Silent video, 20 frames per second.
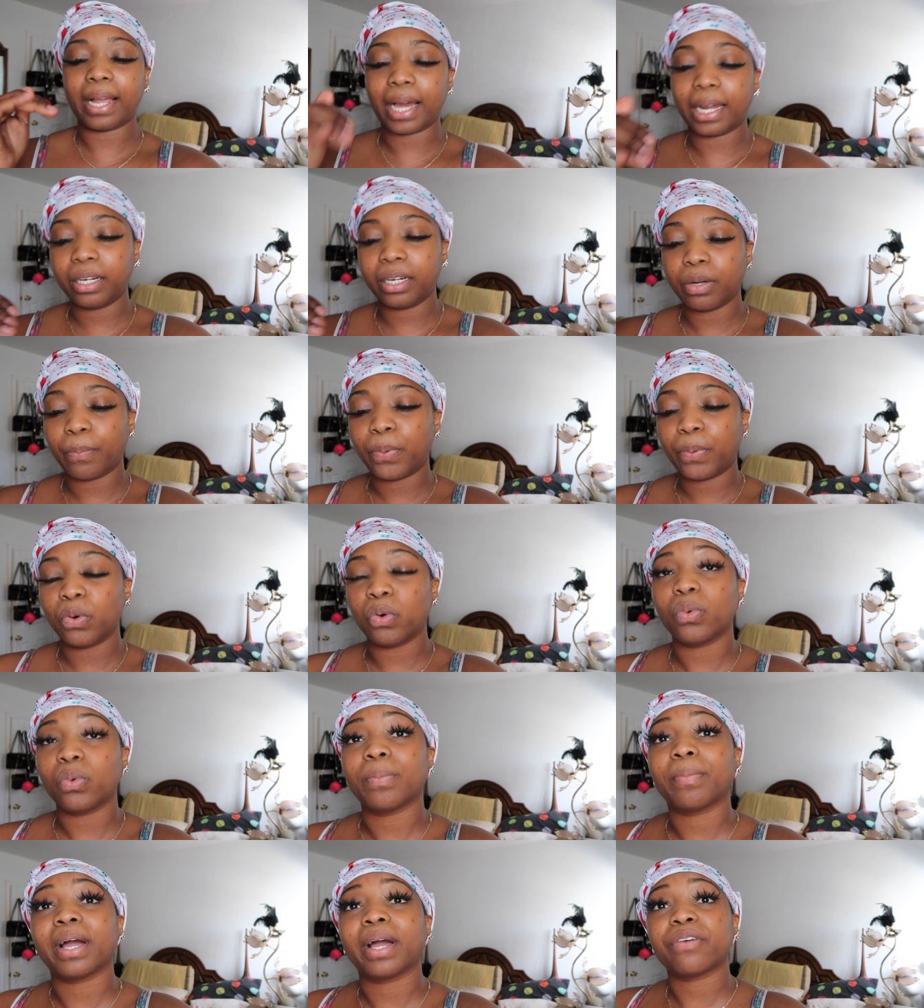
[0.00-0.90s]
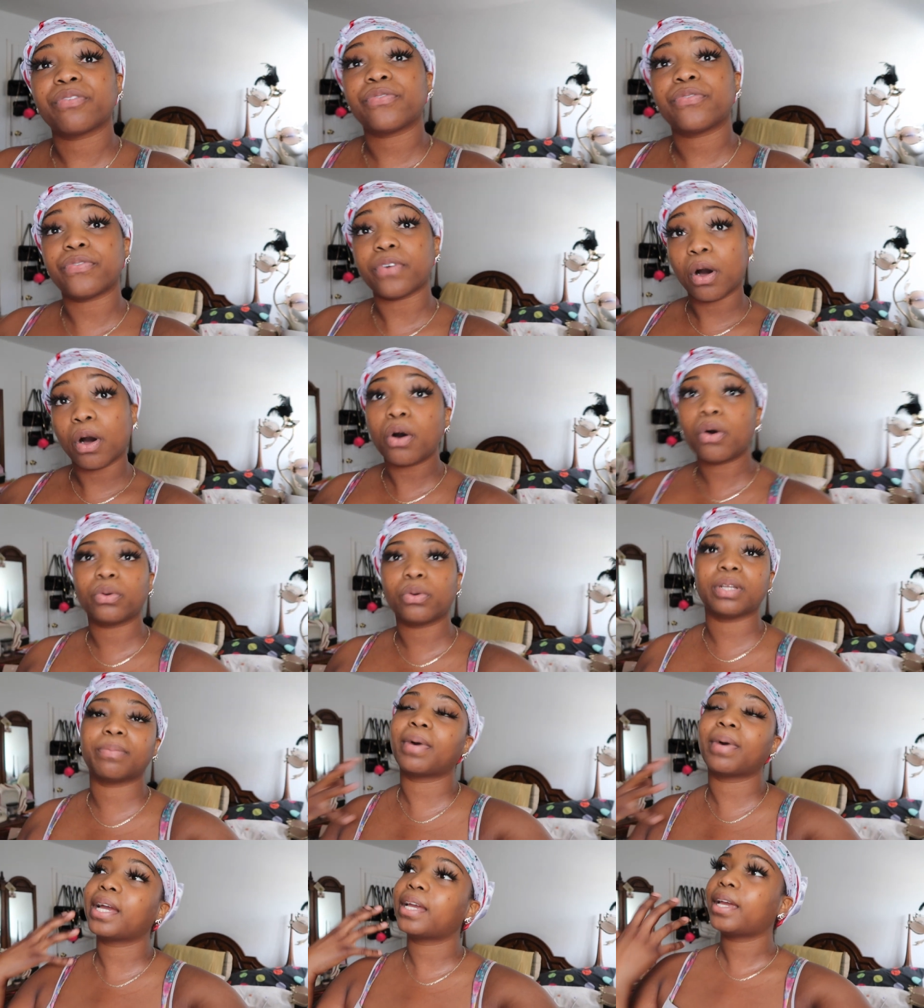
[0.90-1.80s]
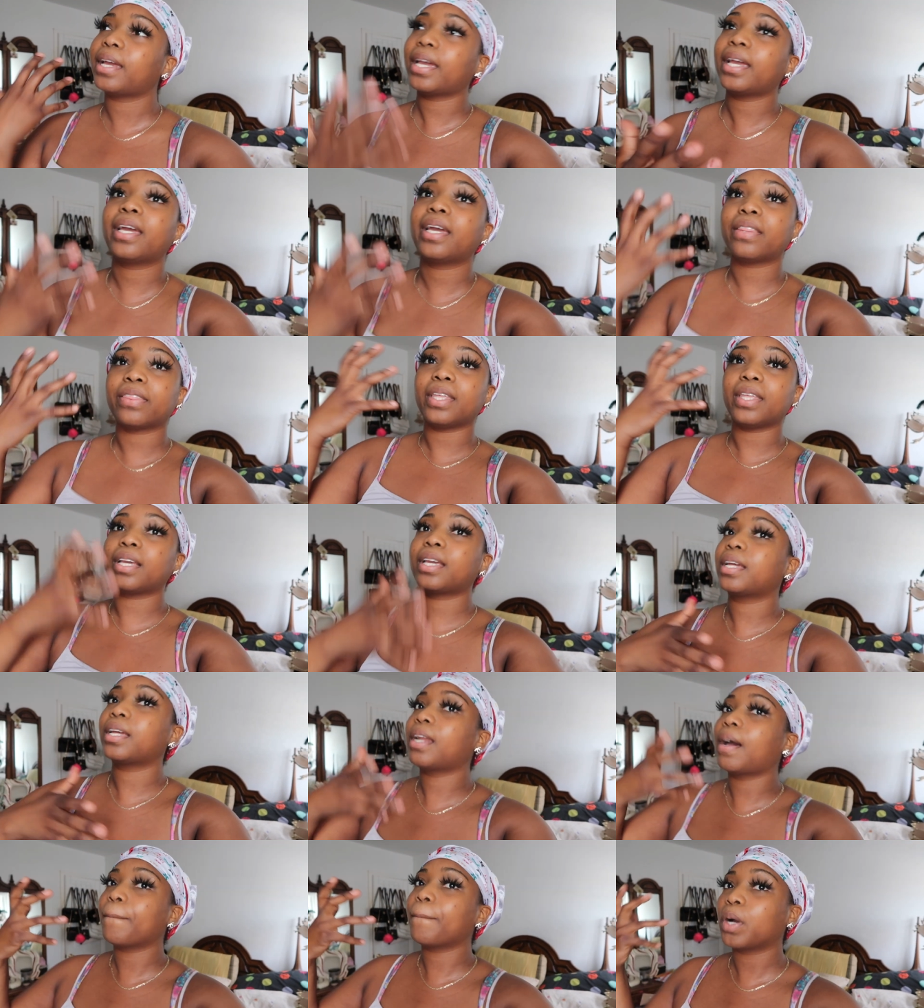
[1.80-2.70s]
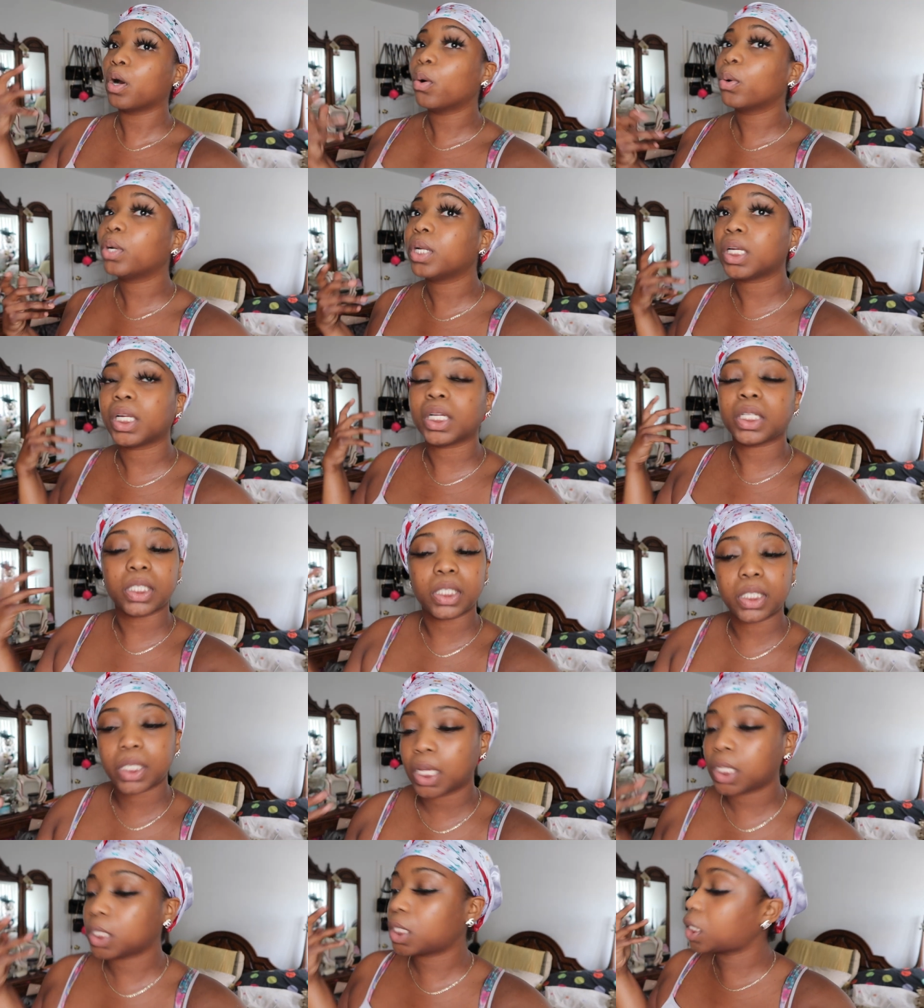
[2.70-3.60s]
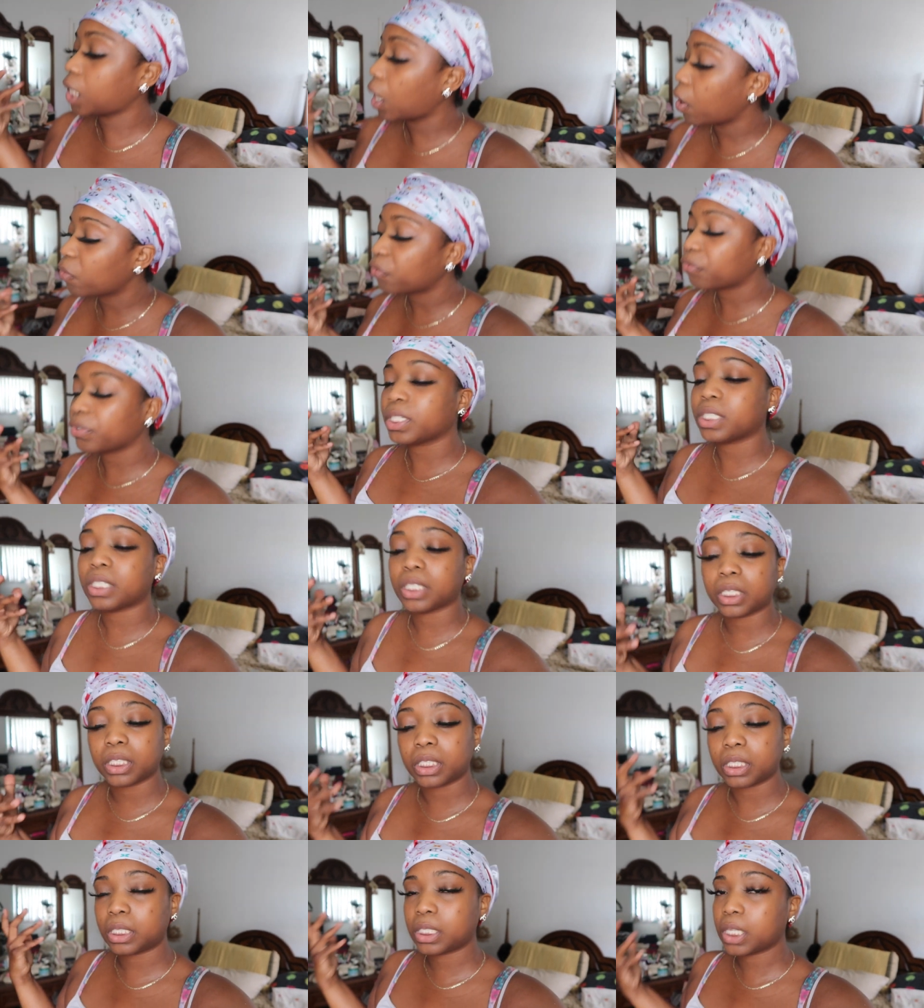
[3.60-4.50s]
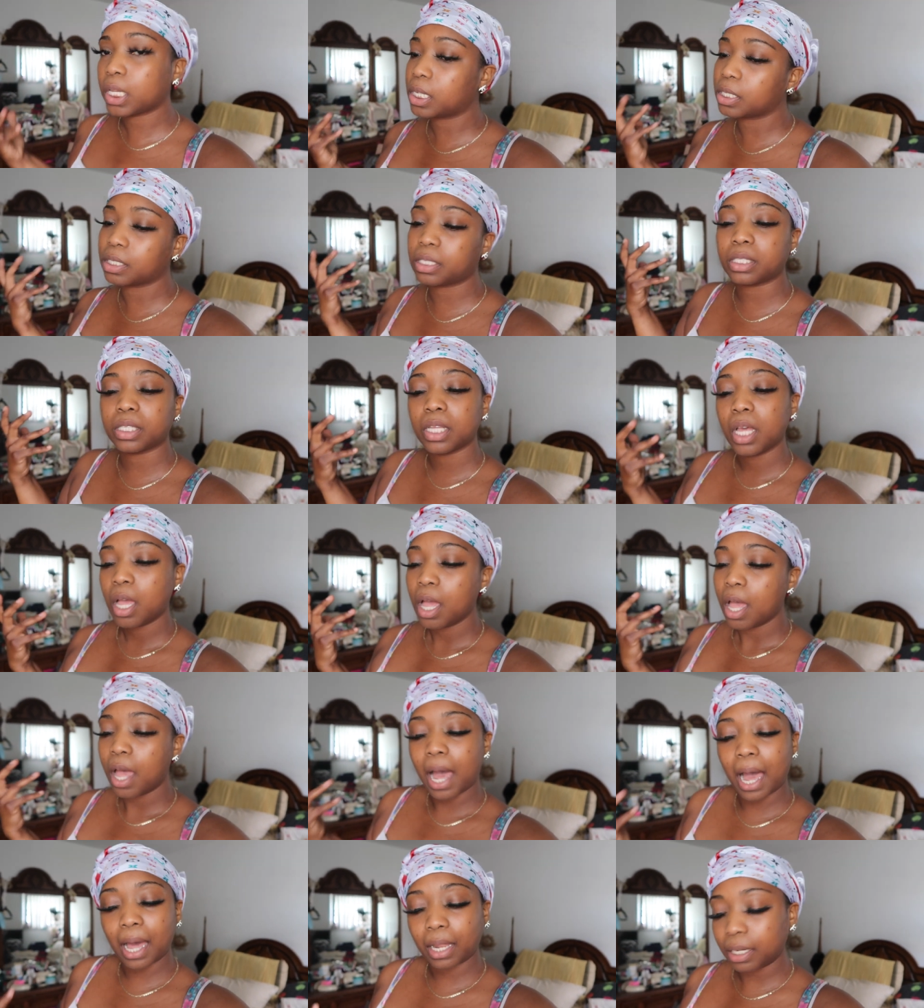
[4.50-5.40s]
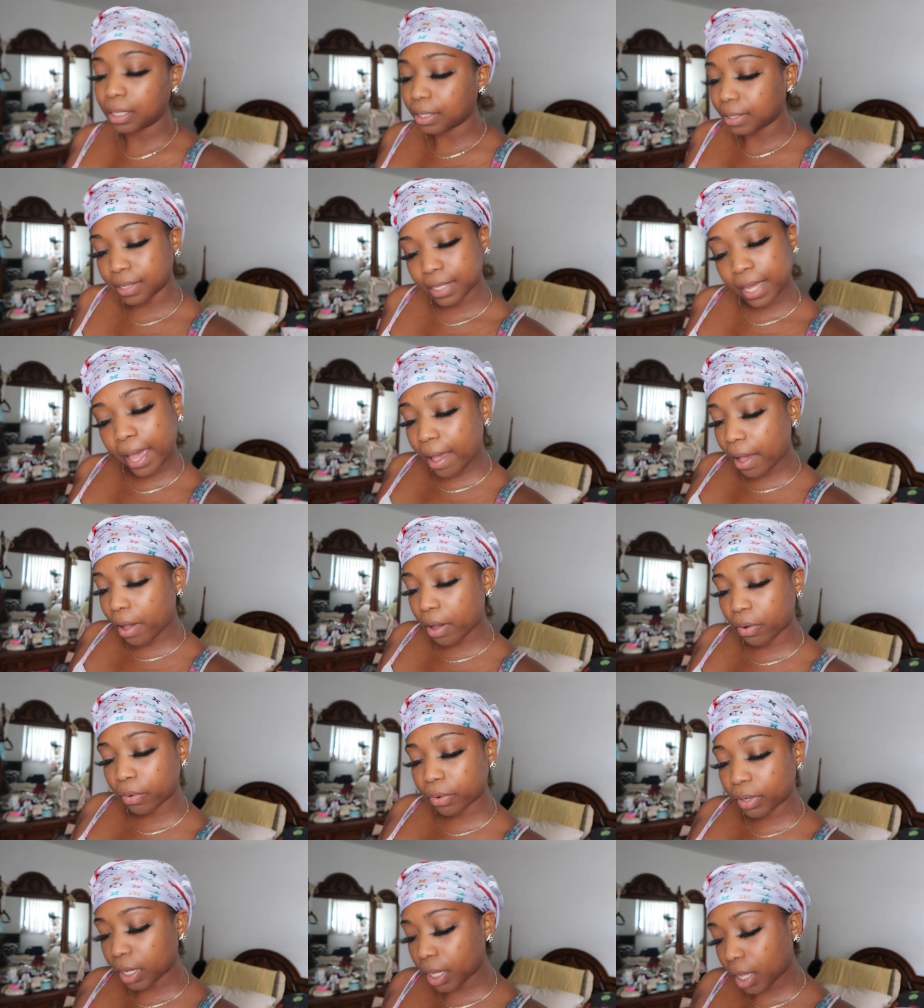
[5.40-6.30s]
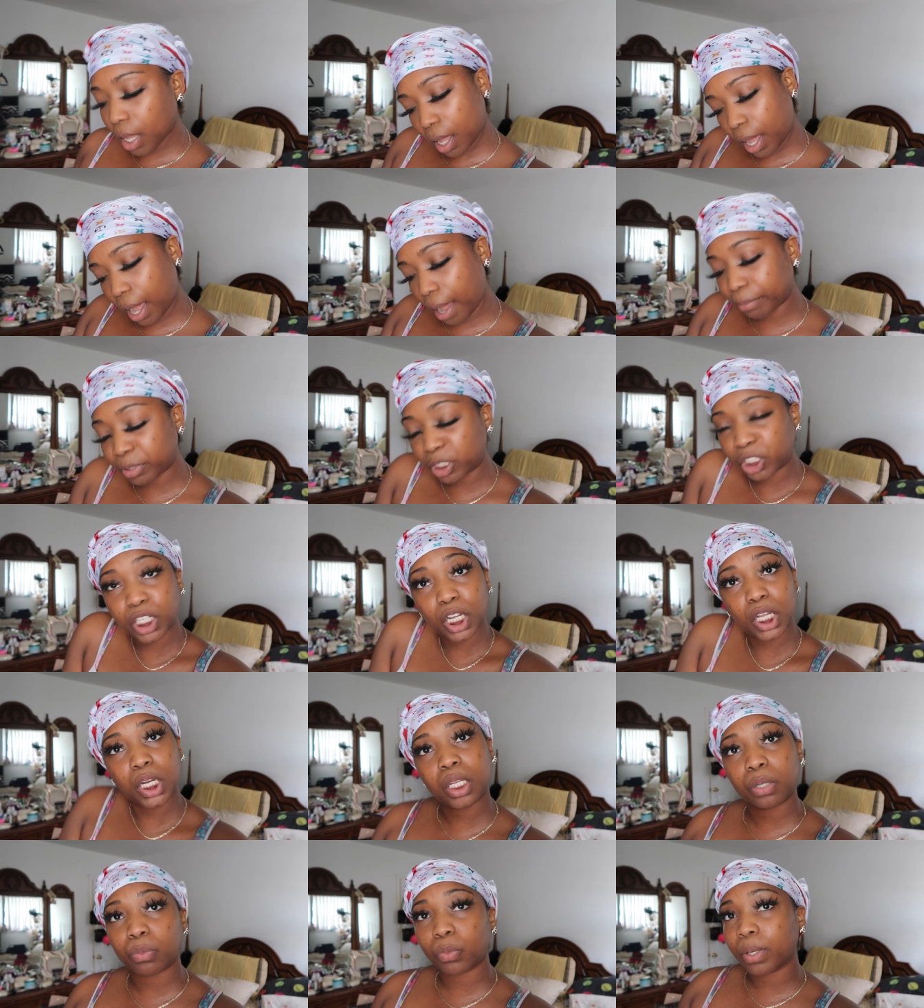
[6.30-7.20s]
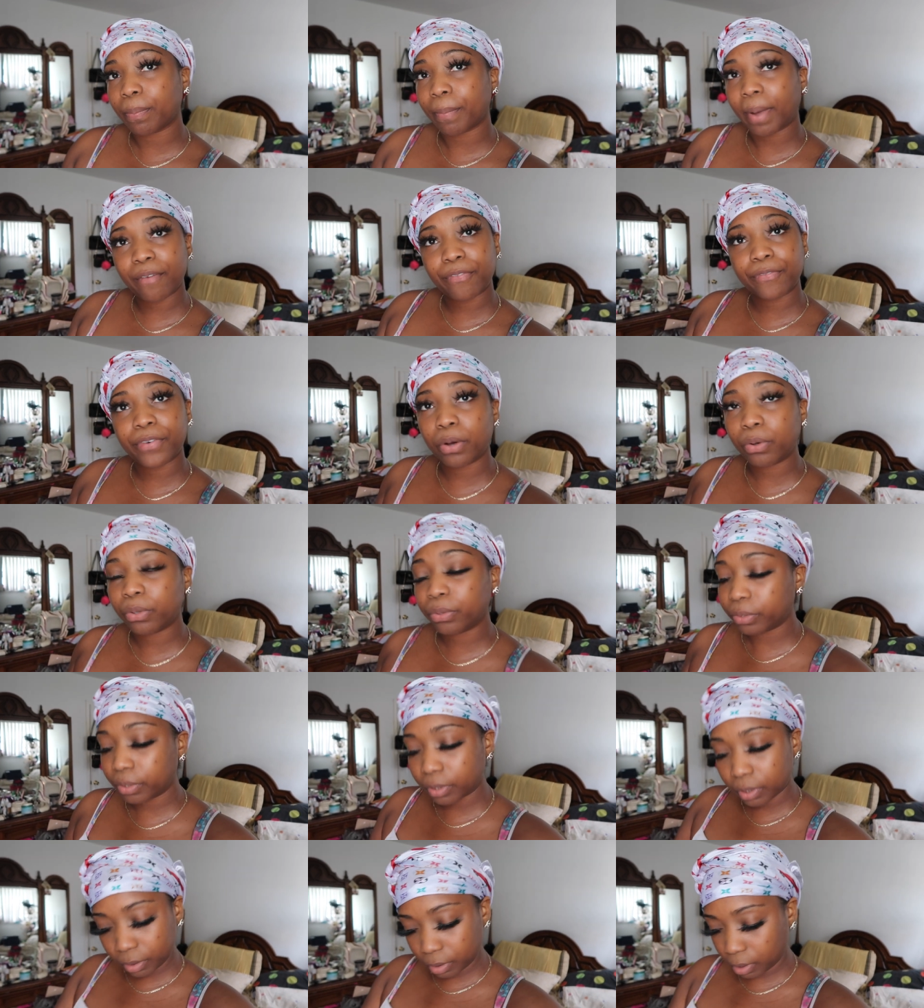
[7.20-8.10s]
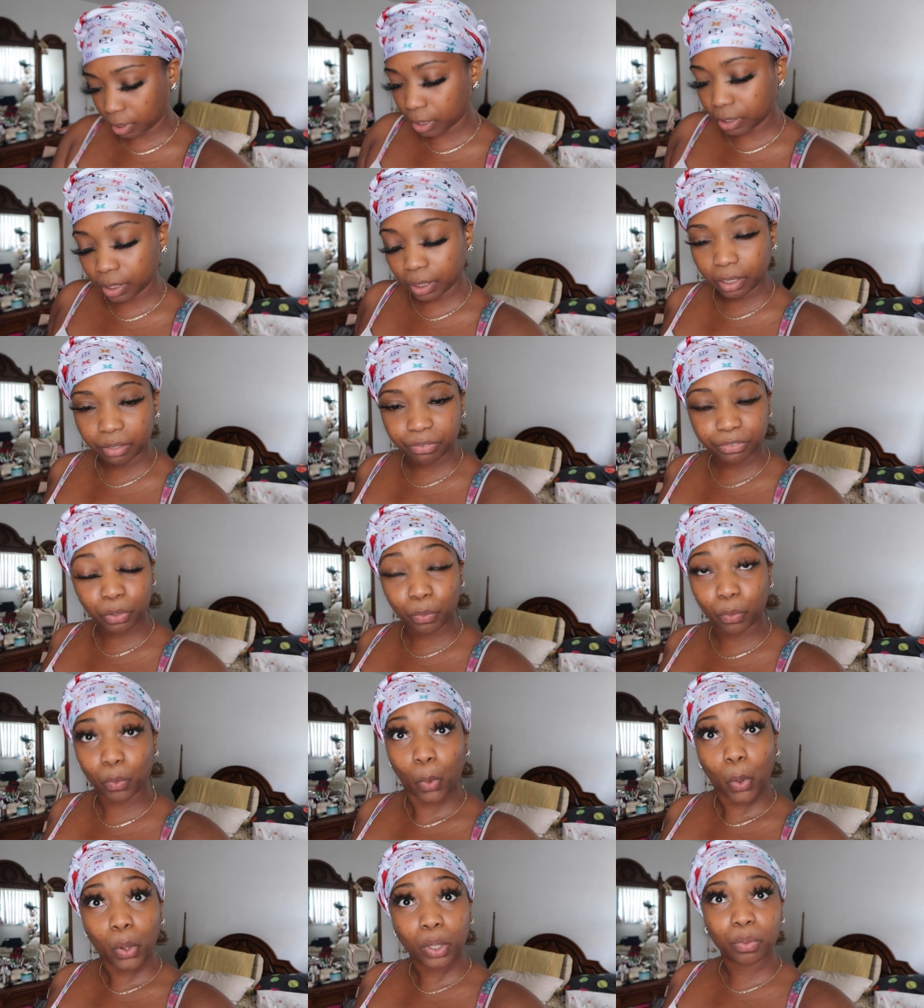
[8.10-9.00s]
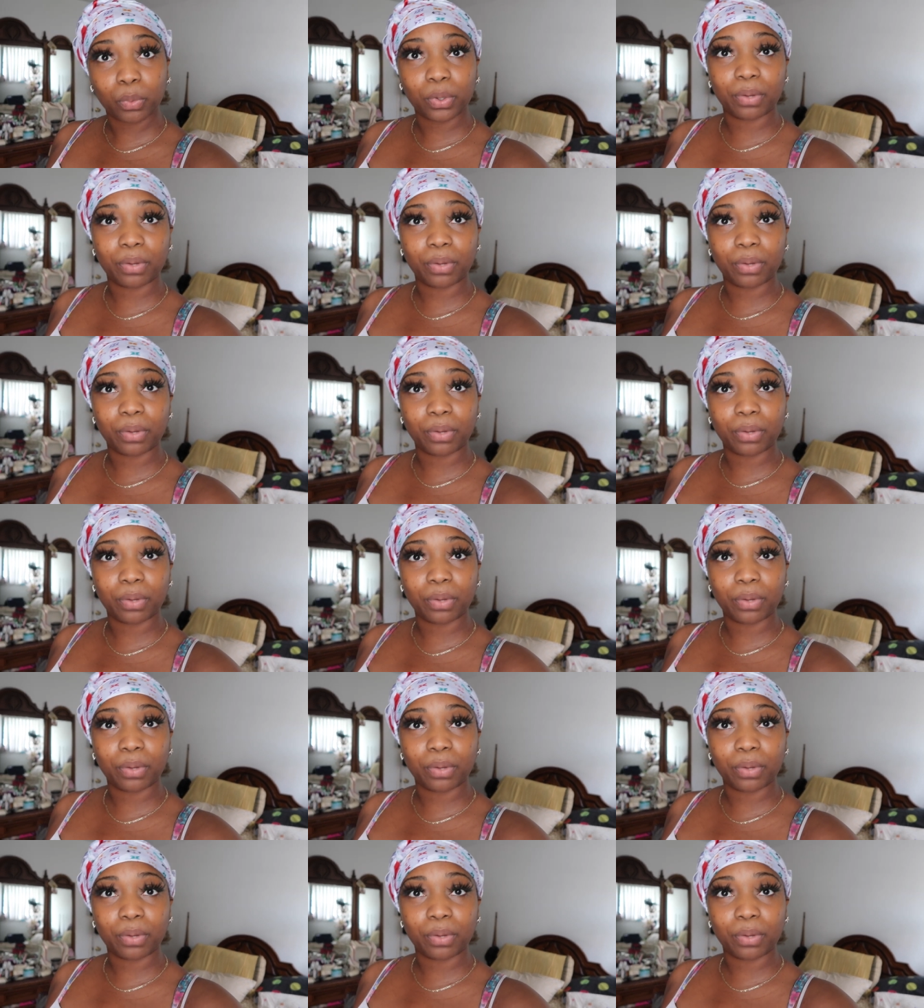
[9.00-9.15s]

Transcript: I got in the pool with my phone in my hand thinking I'm going in there to take selfies and sis. I look down I'm chilling with my phone underneath the water